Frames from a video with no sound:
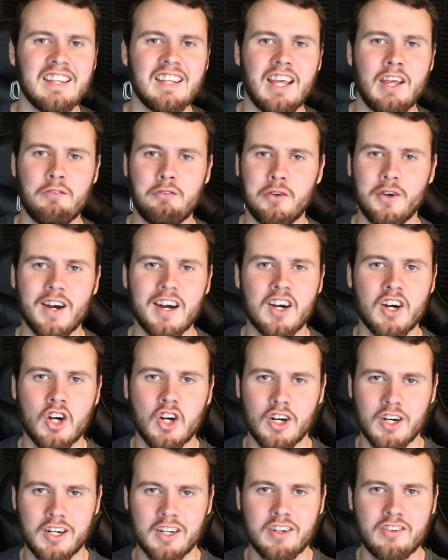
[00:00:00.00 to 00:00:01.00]
if you ever
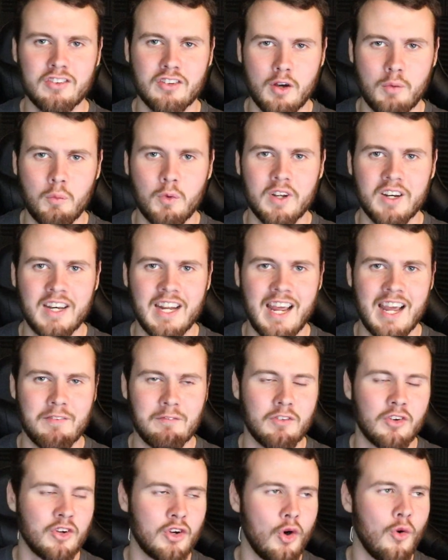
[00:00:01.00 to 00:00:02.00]
heard someone
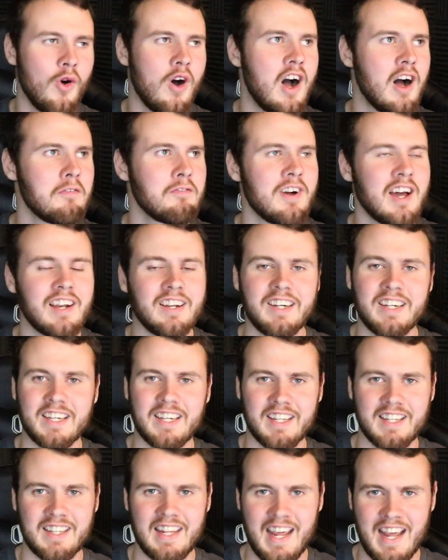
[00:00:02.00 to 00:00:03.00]
go off on
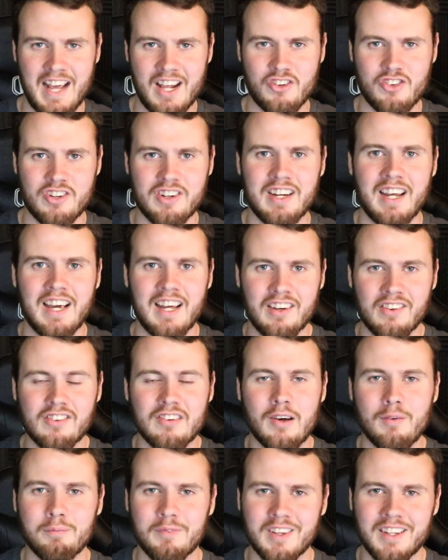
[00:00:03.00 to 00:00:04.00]
like a tangent on
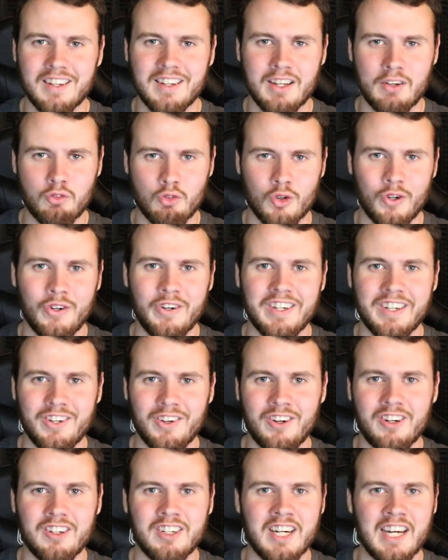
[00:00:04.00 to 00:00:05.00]
something they really
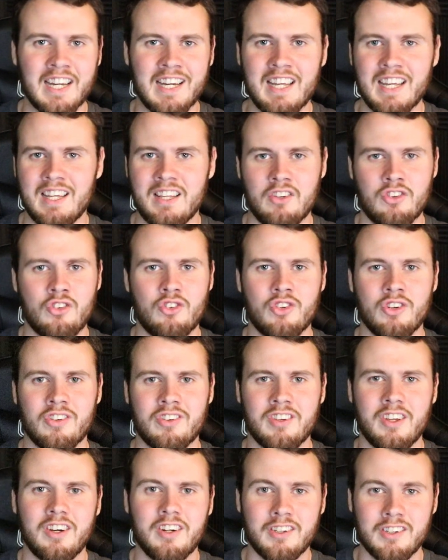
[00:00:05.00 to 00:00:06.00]
don't like, it's
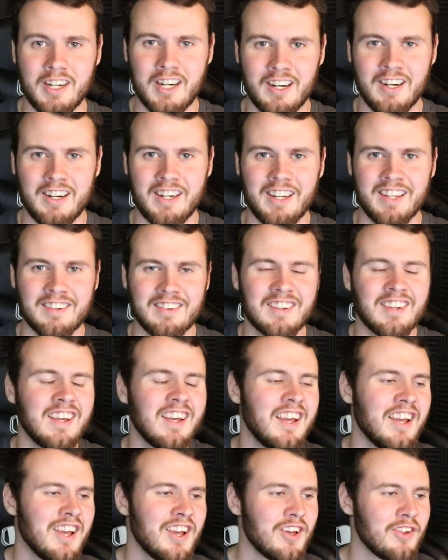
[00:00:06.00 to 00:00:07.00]
just hilarious.
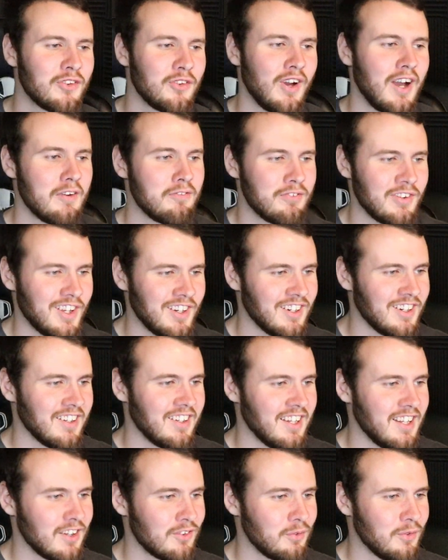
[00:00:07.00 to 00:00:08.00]
So I figured
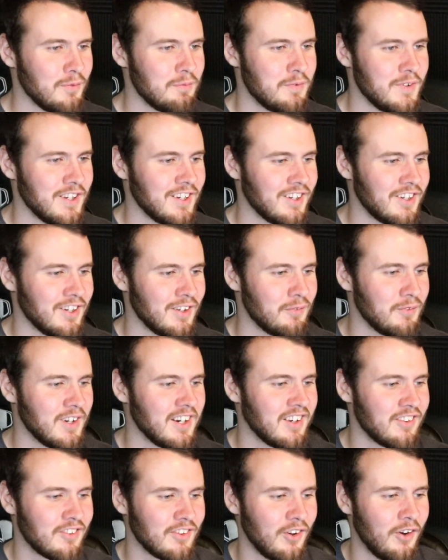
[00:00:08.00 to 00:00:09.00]
this would be a good
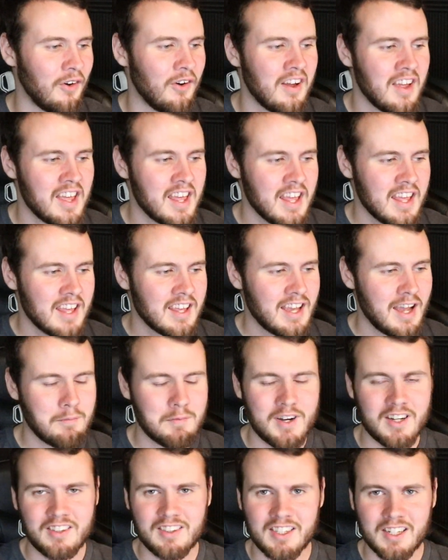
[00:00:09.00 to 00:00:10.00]
one, so I'm
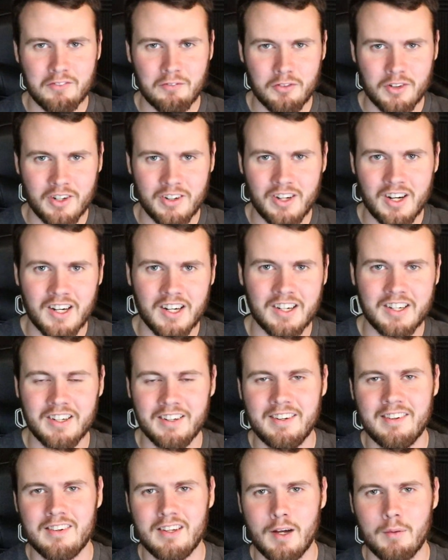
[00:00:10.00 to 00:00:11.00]
gonna look for another
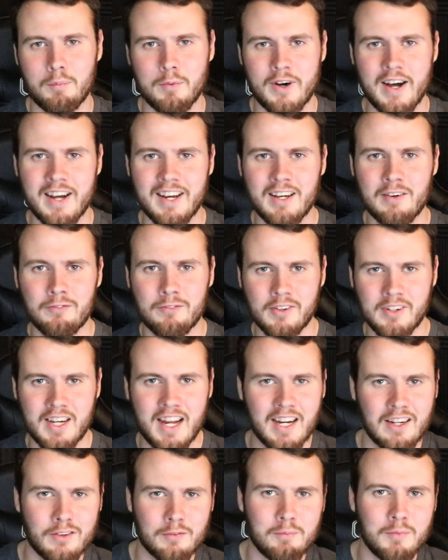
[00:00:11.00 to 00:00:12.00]
good subreddit for
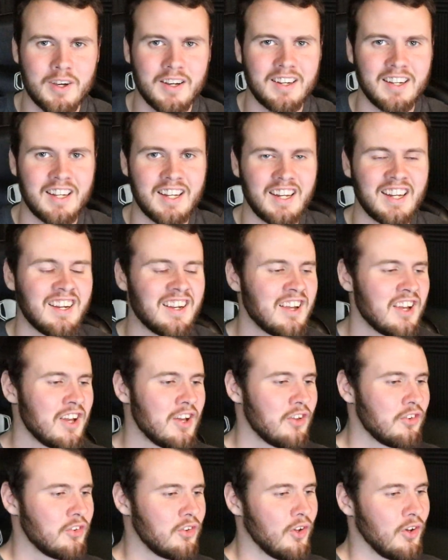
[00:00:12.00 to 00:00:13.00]
next Monday.
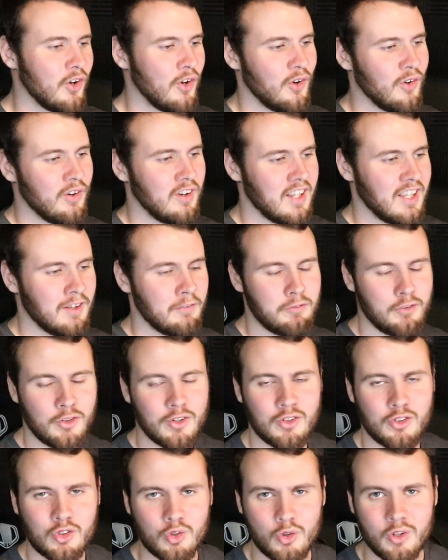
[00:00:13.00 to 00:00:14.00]
So if you
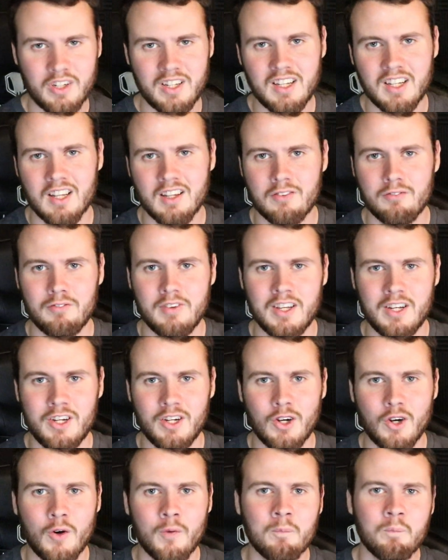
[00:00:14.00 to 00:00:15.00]
enjoyed this
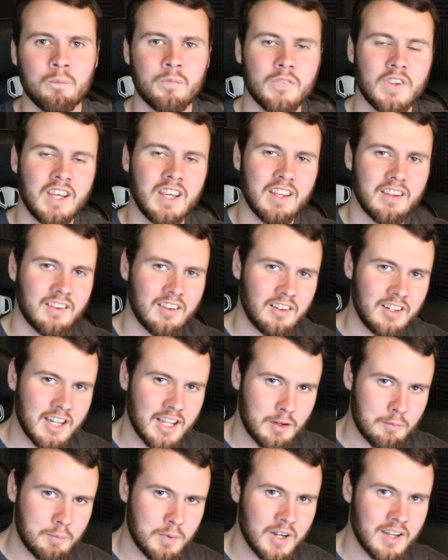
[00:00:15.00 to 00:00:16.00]
video, hit the
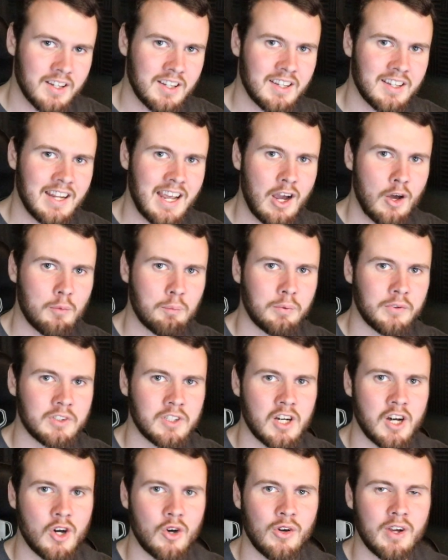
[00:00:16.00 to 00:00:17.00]
like button down
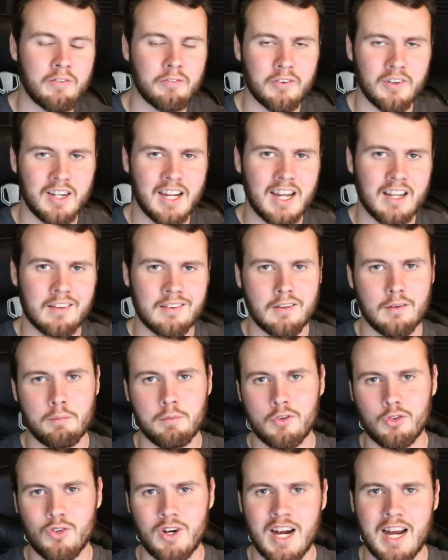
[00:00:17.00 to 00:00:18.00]
below. If you're not
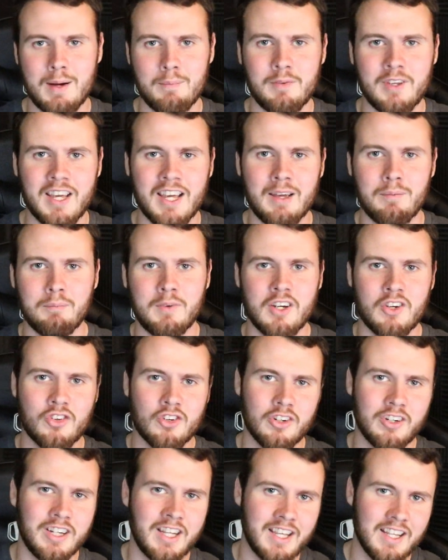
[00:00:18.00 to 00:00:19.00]
subscribed yet, make
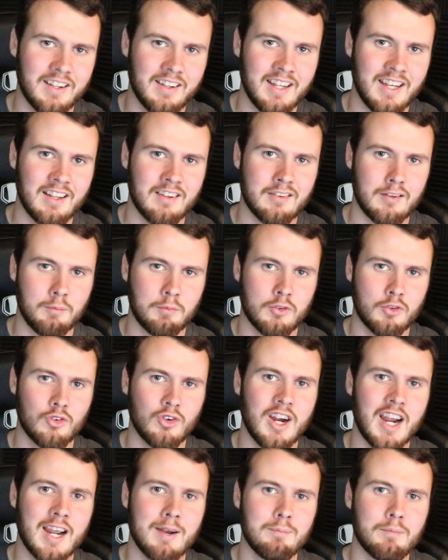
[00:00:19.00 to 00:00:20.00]
sure you hit that
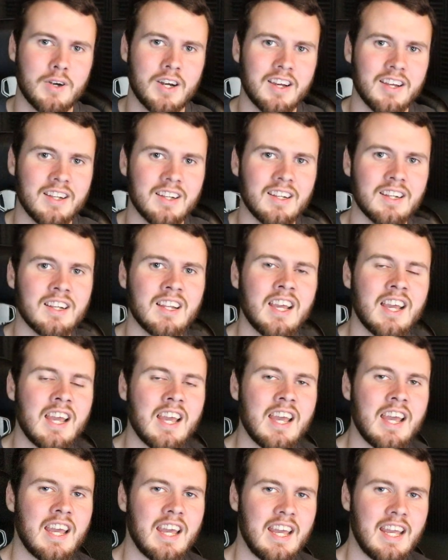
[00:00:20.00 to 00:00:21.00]
subscribe button,
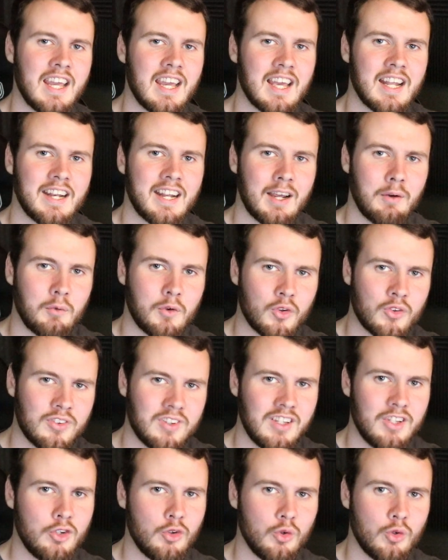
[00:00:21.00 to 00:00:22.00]
and I will
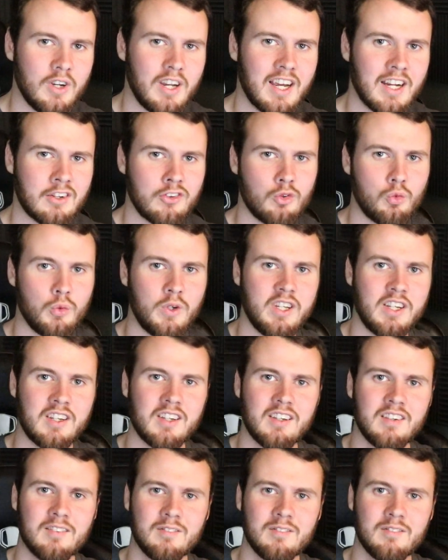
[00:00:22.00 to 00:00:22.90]
see you next week.